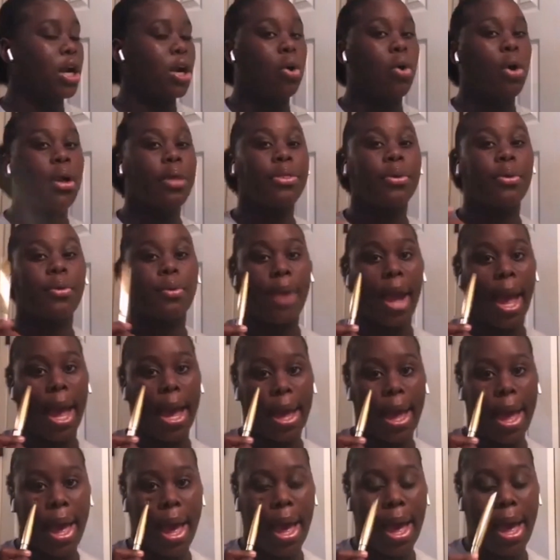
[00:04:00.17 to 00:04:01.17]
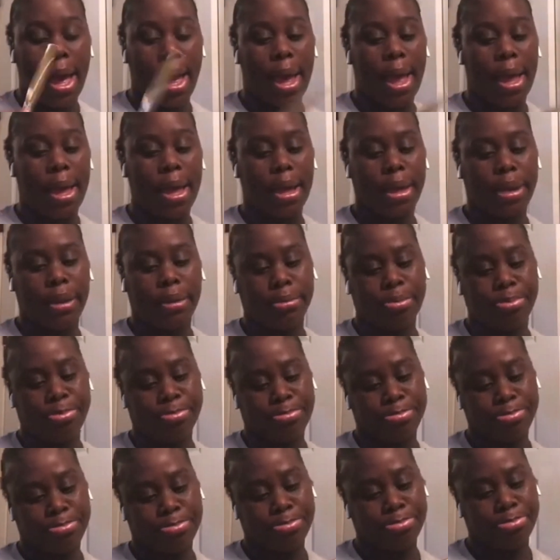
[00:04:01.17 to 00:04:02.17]
on the right eye
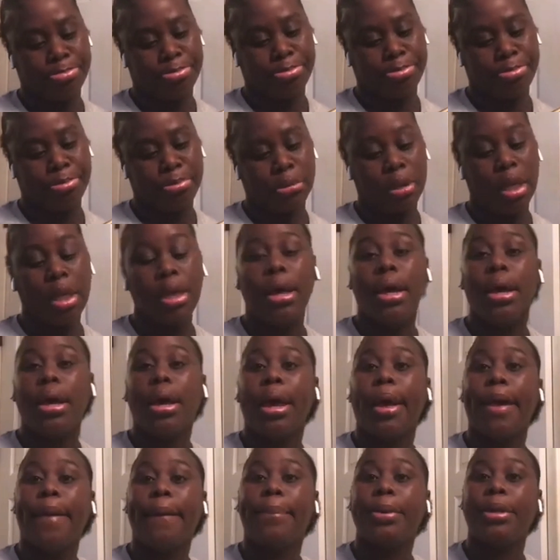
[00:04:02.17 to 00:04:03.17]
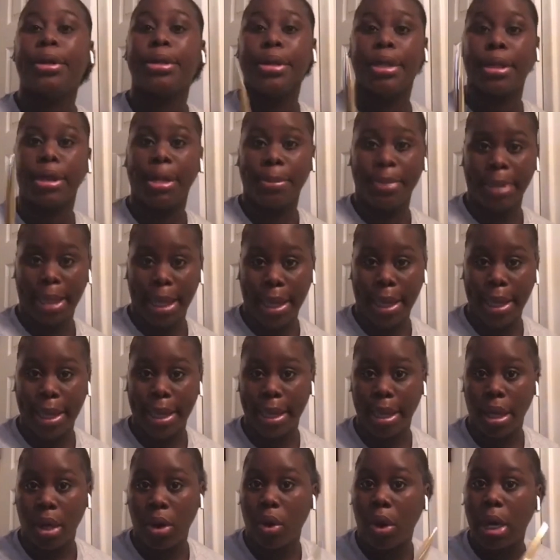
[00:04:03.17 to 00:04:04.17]
and put the
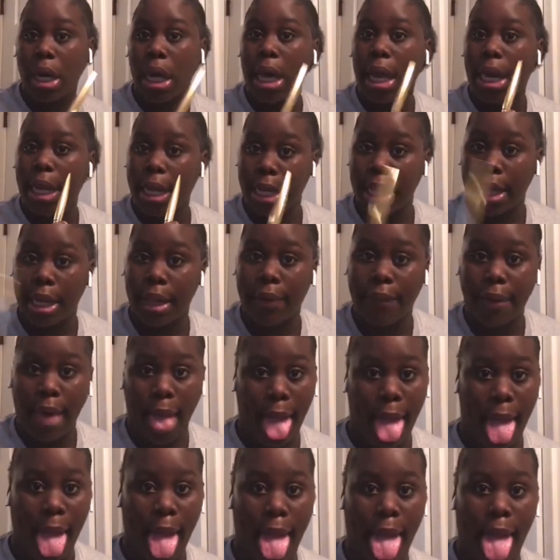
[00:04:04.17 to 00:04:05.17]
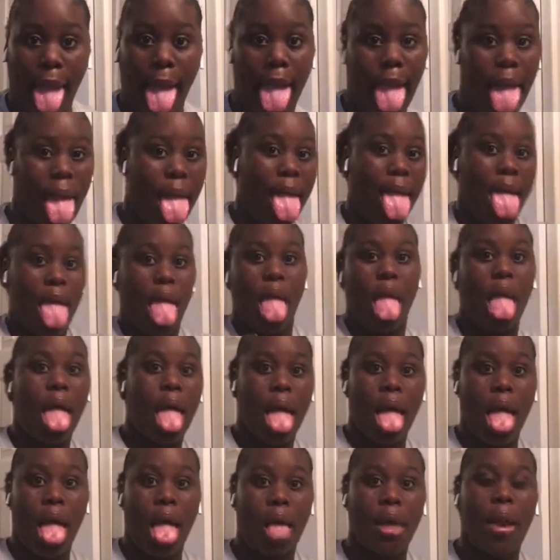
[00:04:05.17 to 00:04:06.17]
black on the left eye.
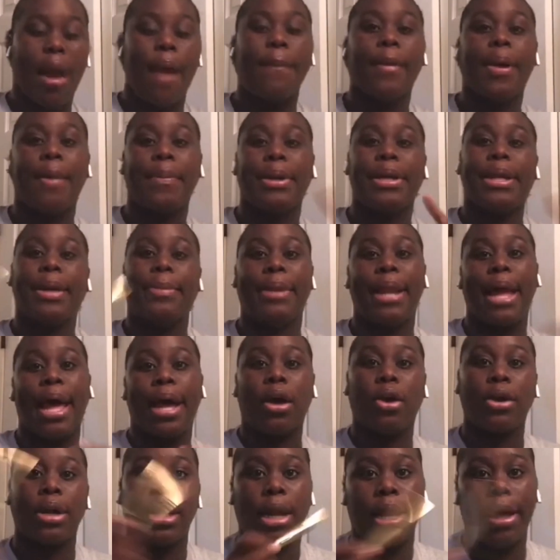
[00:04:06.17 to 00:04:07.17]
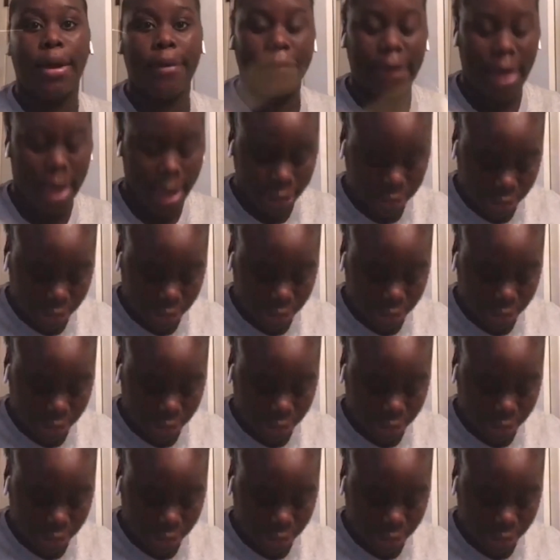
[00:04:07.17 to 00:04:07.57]
I'm gonna put the black on the left eye,